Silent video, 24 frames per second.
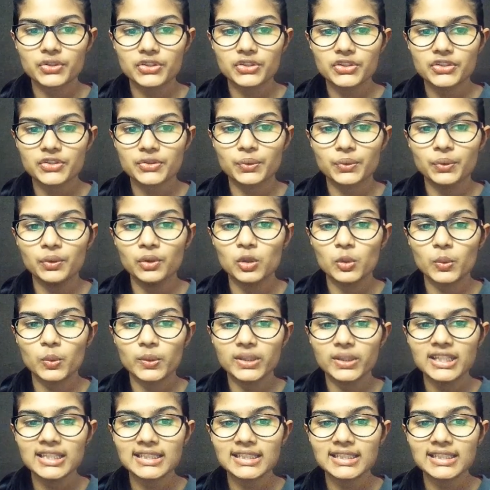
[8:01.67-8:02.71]
just go
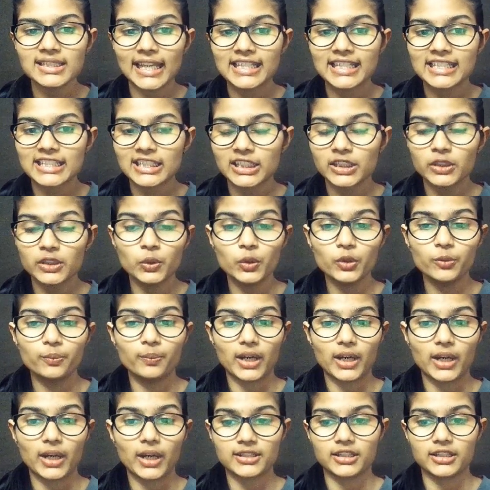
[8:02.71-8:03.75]
over this
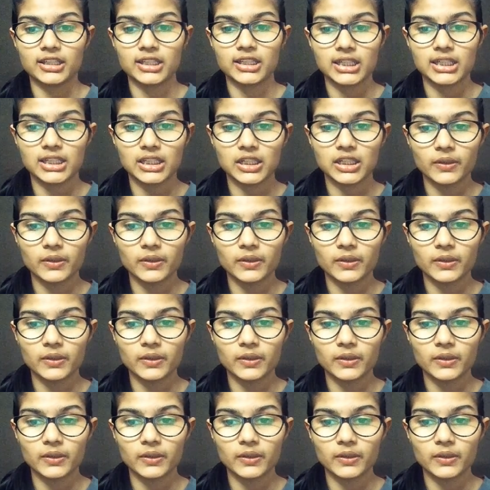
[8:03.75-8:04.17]
exclude button,